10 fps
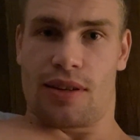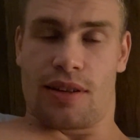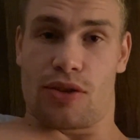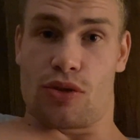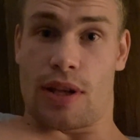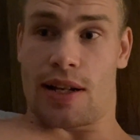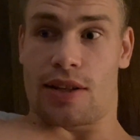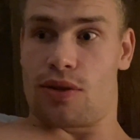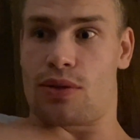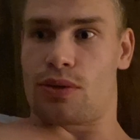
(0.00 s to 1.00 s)
And to that,
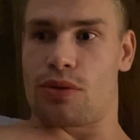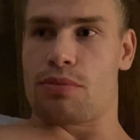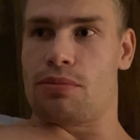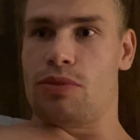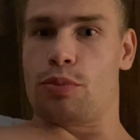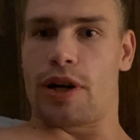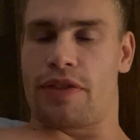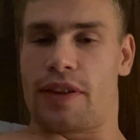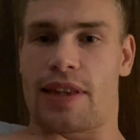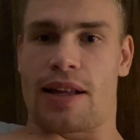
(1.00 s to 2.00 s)
you know, you might
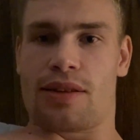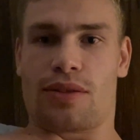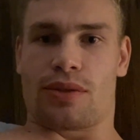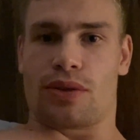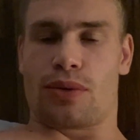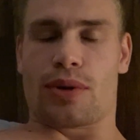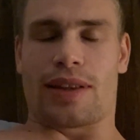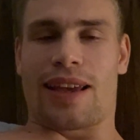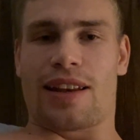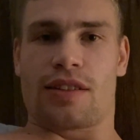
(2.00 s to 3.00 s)
think that, you know, you could
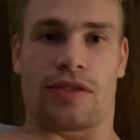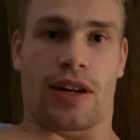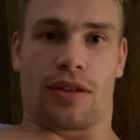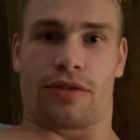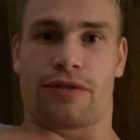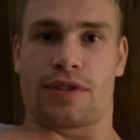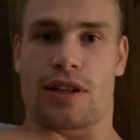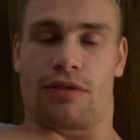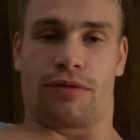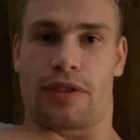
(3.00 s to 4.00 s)
identify
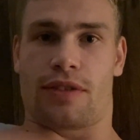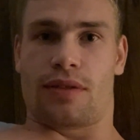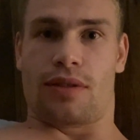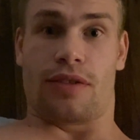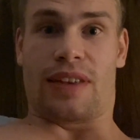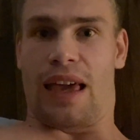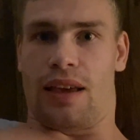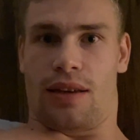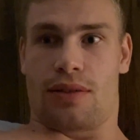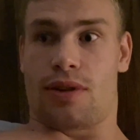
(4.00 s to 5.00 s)
yourself with the
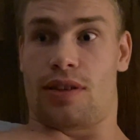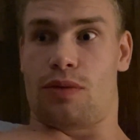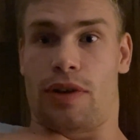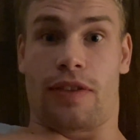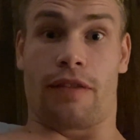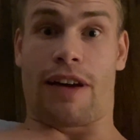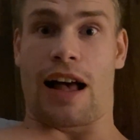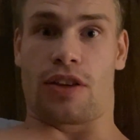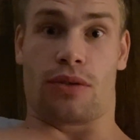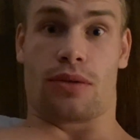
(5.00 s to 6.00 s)
thing, right? With the
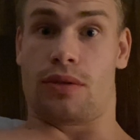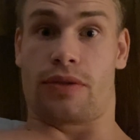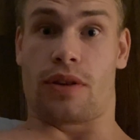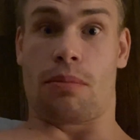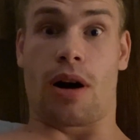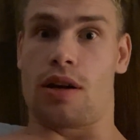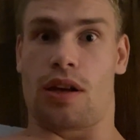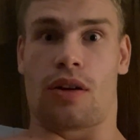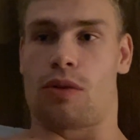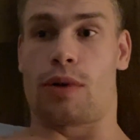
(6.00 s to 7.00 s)
value of the
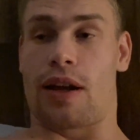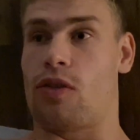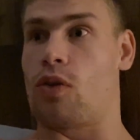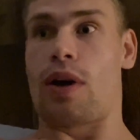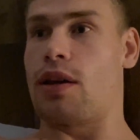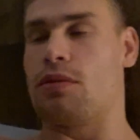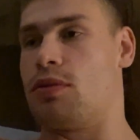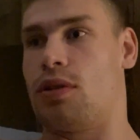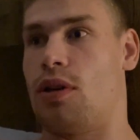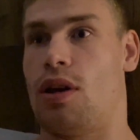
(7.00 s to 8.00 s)
money or whatever, right?
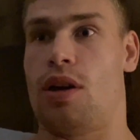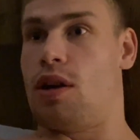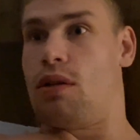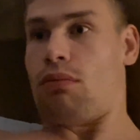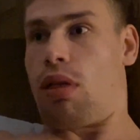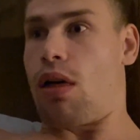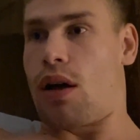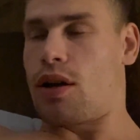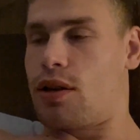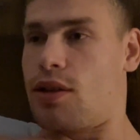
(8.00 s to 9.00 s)

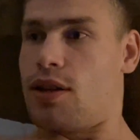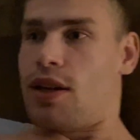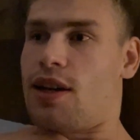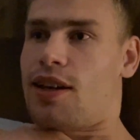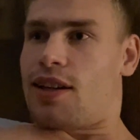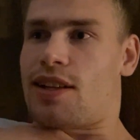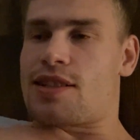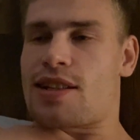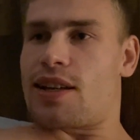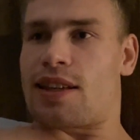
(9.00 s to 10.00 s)
Well,
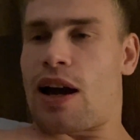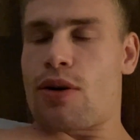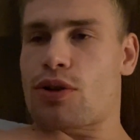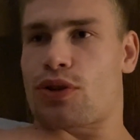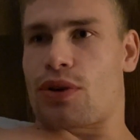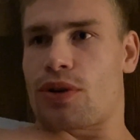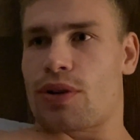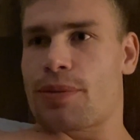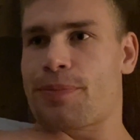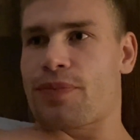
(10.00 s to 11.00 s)
listen, a
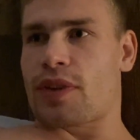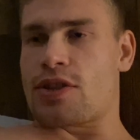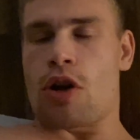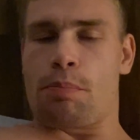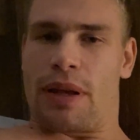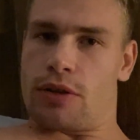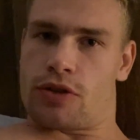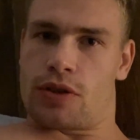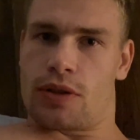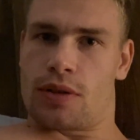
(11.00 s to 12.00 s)
character is not
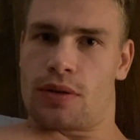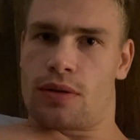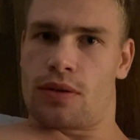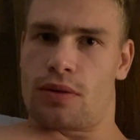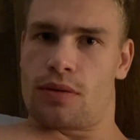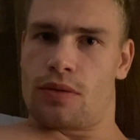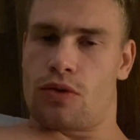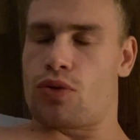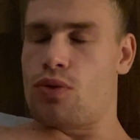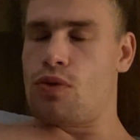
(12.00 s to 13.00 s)
built
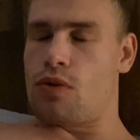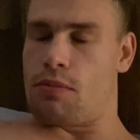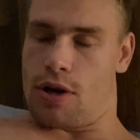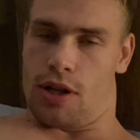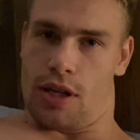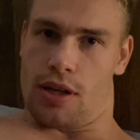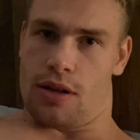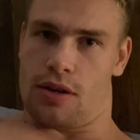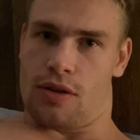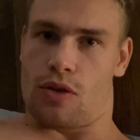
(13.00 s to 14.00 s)
through money
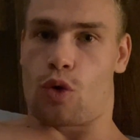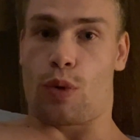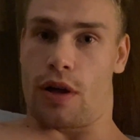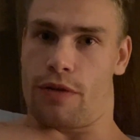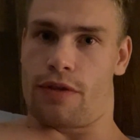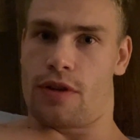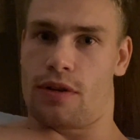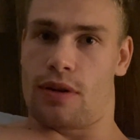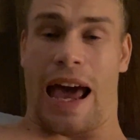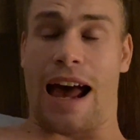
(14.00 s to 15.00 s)
or wealth
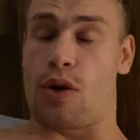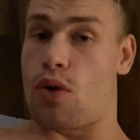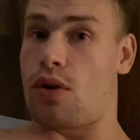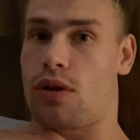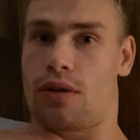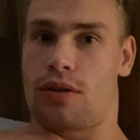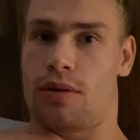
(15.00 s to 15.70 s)
at all.